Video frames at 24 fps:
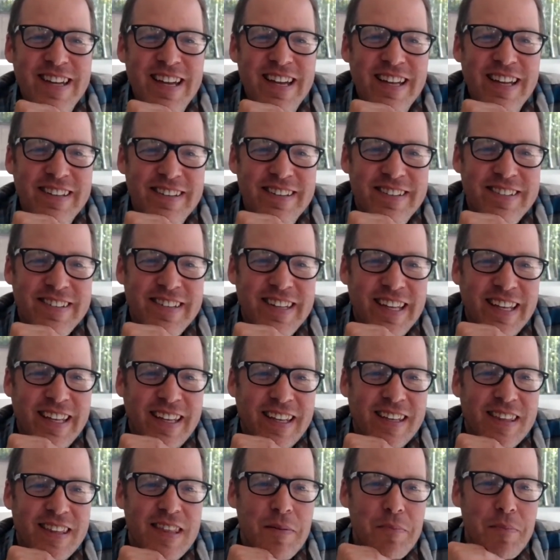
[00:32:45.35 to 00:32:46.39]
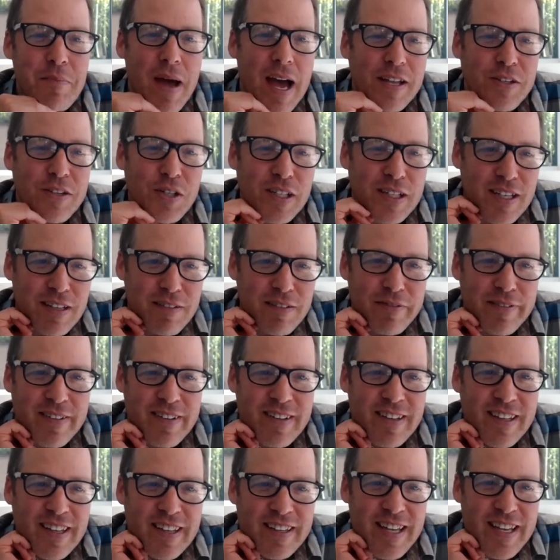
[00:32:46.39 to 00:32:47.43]
and see the magic of
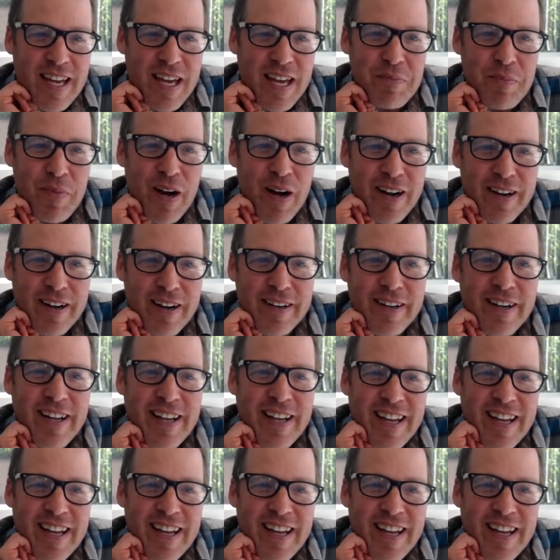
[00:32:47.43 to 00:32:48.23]
Ken Marr,